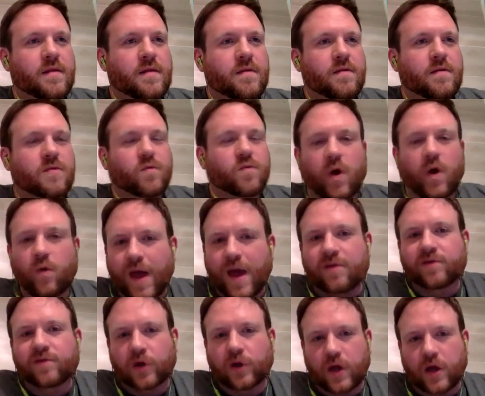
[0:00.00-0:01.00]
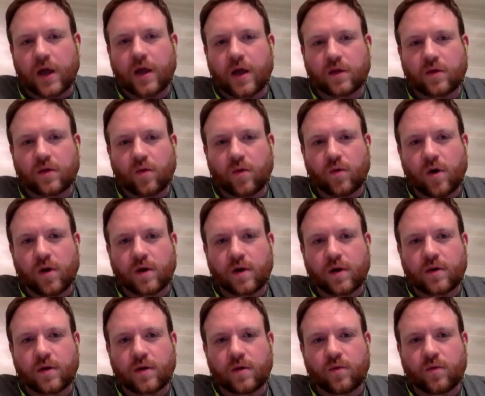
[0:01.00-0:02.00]
It's one way of looking at the world,
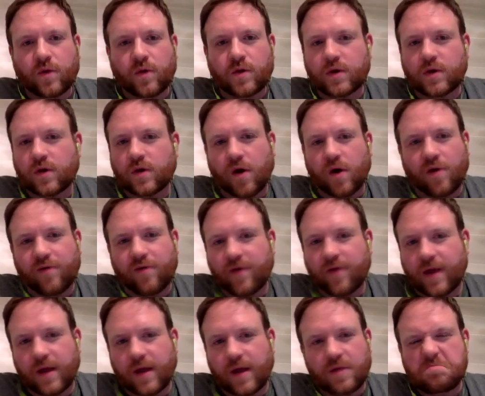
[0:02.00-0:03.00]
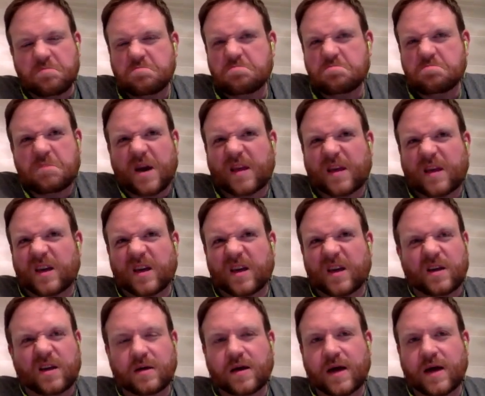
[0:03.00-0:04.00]
and we're just offering it as
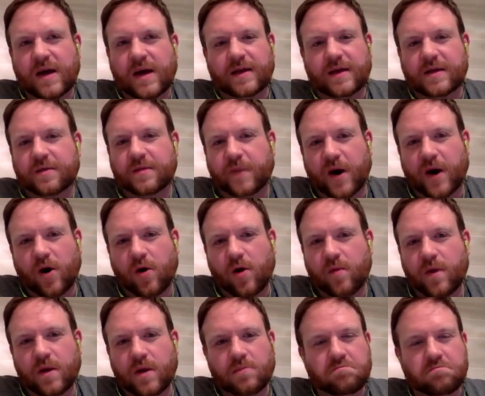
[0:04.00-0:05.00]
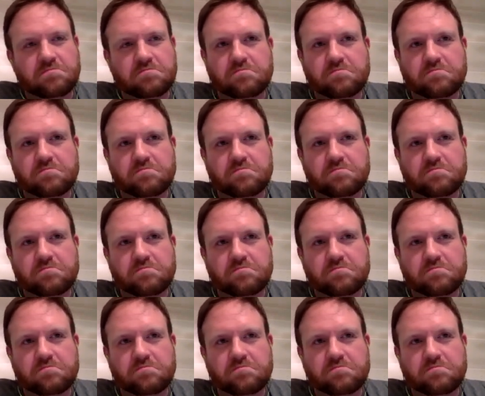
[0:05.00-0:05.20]
an experiment.